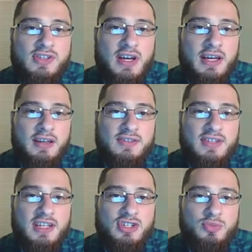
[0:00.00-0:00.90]
ions
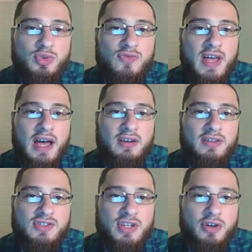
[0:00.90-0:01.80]
tend to move out of the
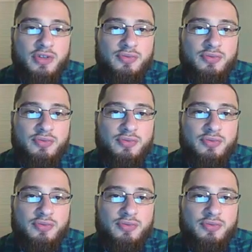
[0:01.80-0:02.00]
cell